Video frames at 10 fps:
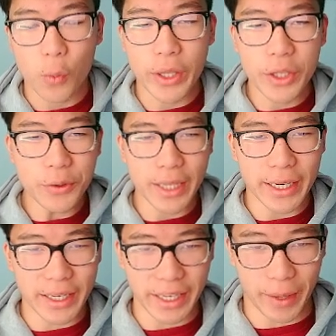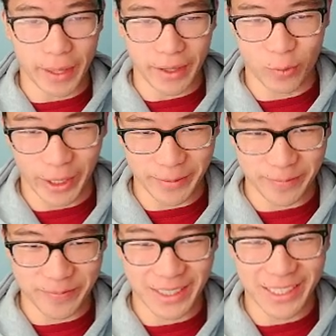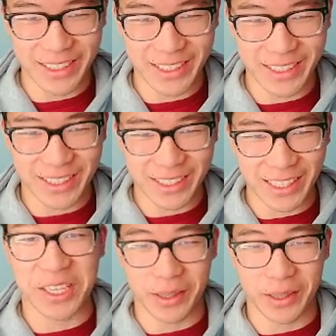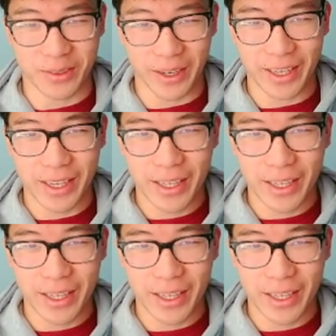when you send an email, right? Let's just think about this, right?